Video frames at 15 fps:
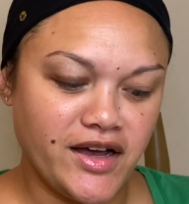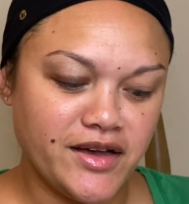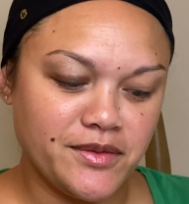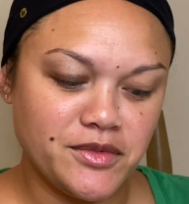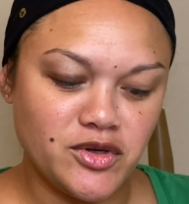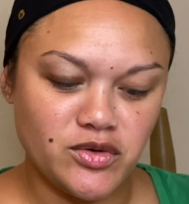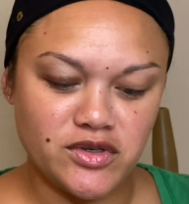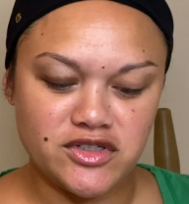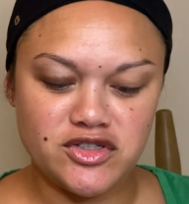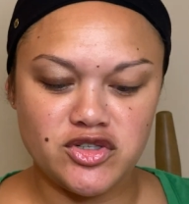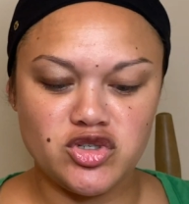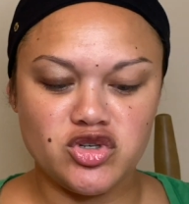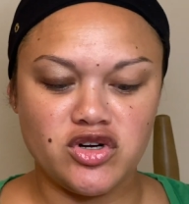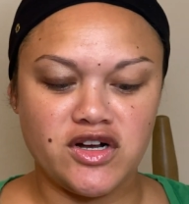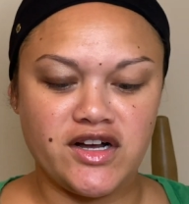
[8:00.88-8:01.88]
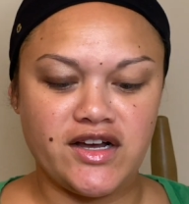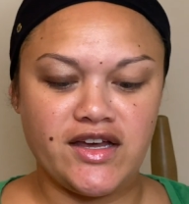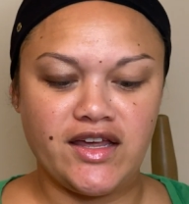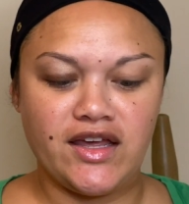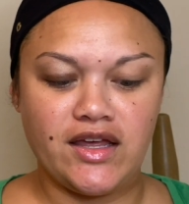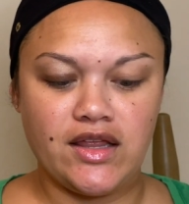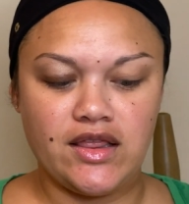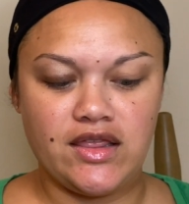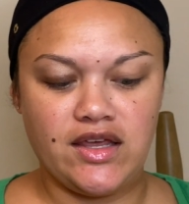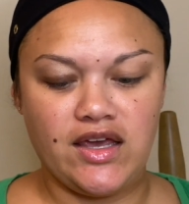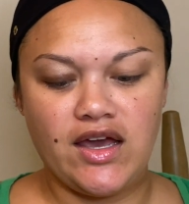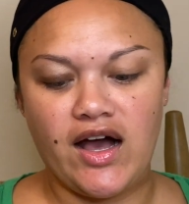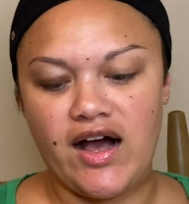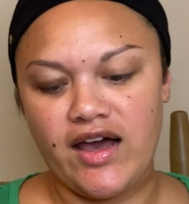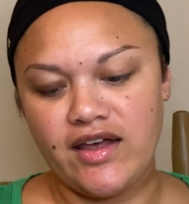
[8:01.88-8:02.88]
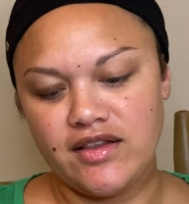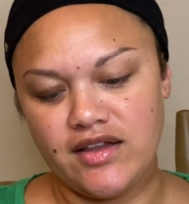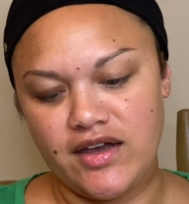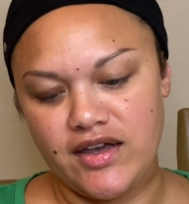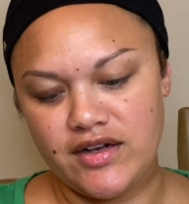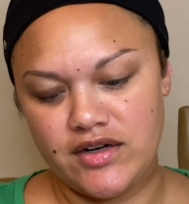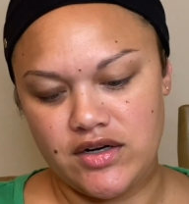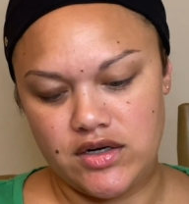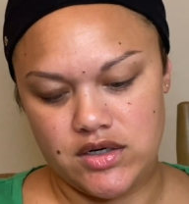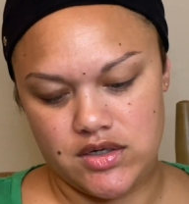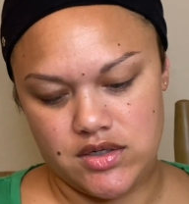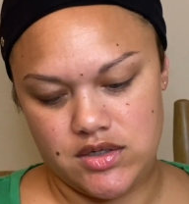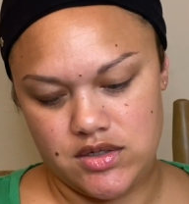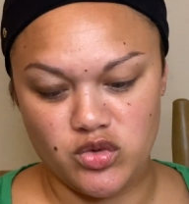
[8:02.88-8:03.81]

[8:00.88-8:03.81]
I am going to try the eyeliner.